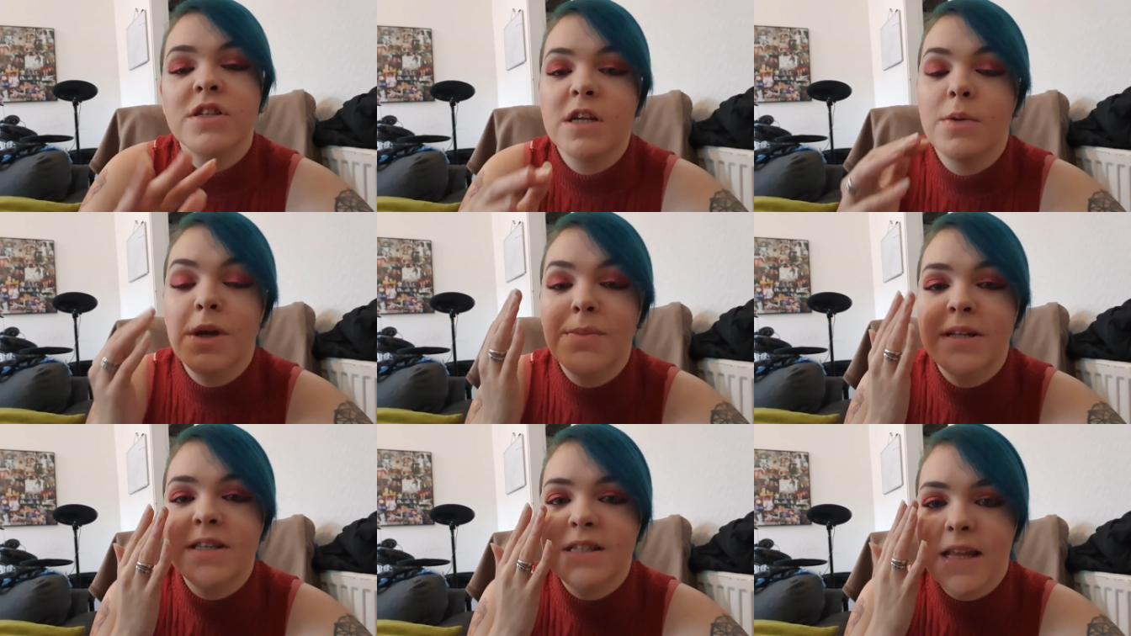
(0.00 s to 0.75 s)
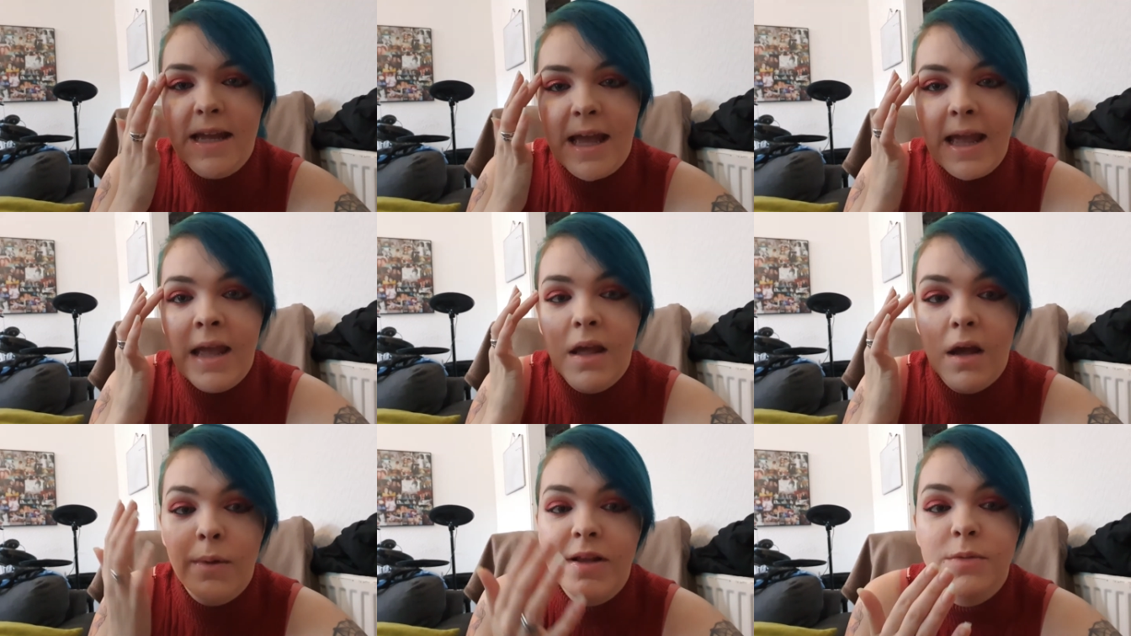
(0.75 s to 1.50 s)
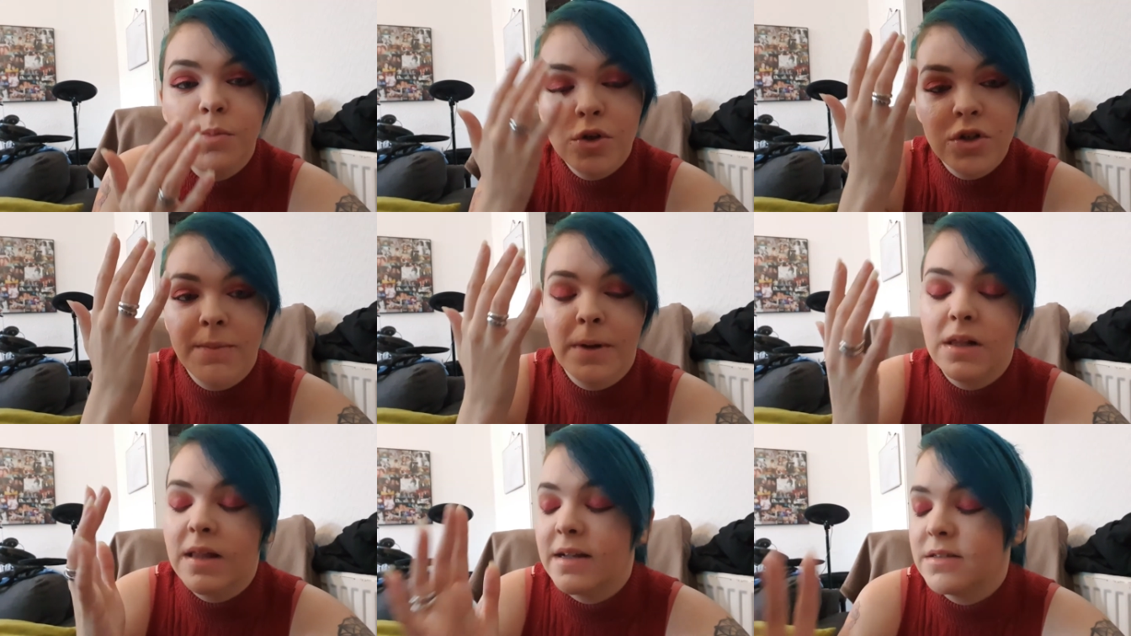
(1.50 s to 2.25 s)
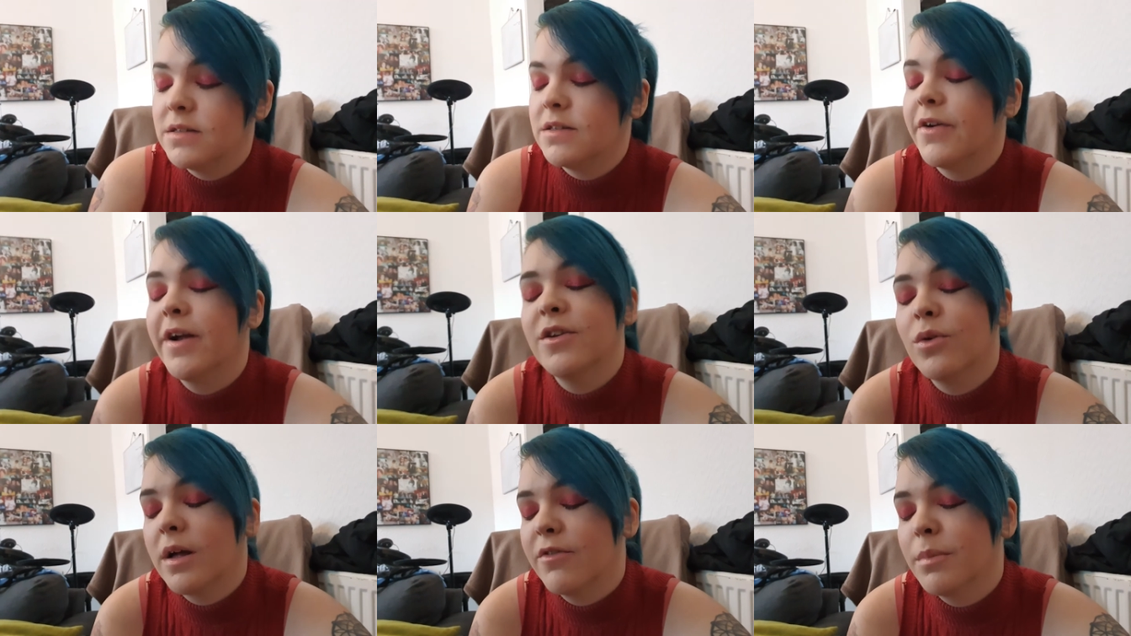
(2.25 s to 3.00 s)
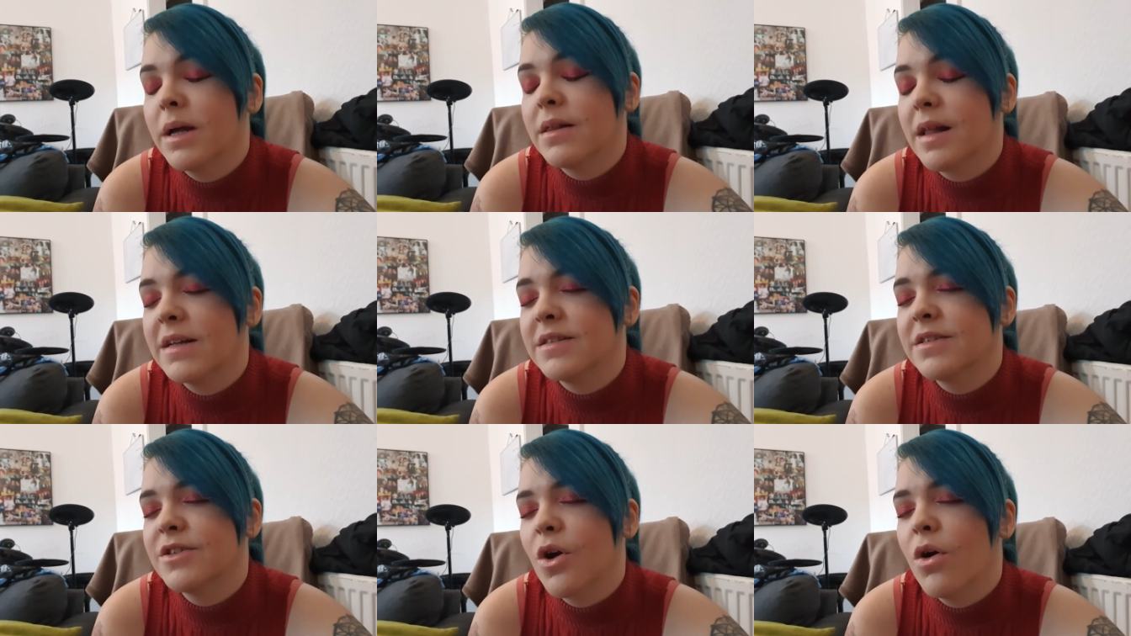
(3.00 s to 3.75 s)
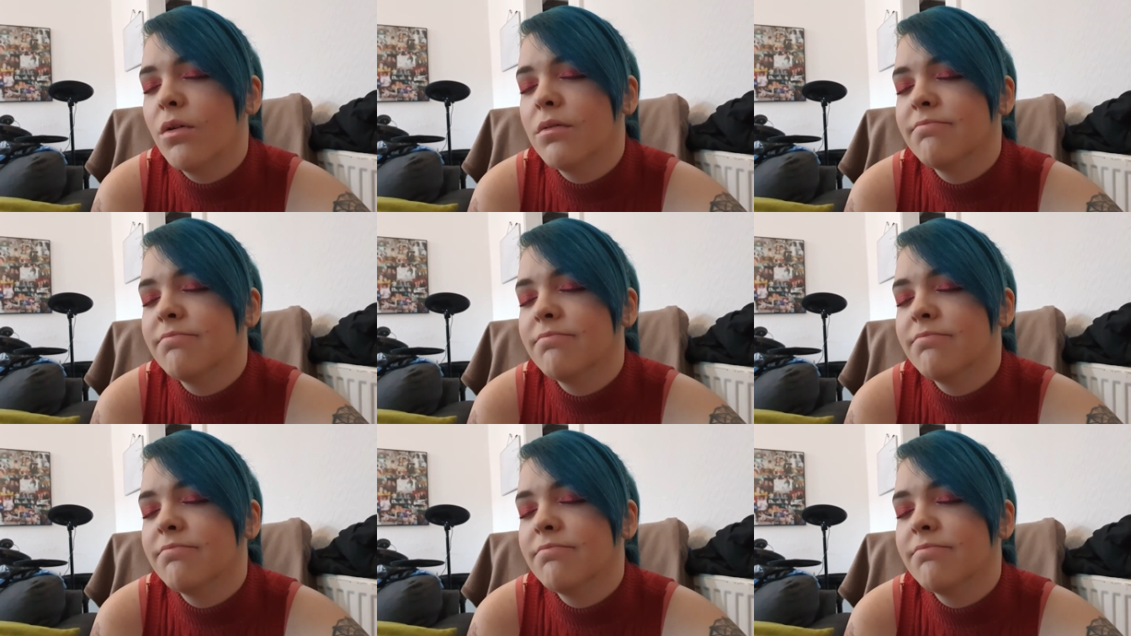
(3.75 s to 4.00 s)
going to be a bit sticky. I went to push up my glasses there. I don't have my glasses on.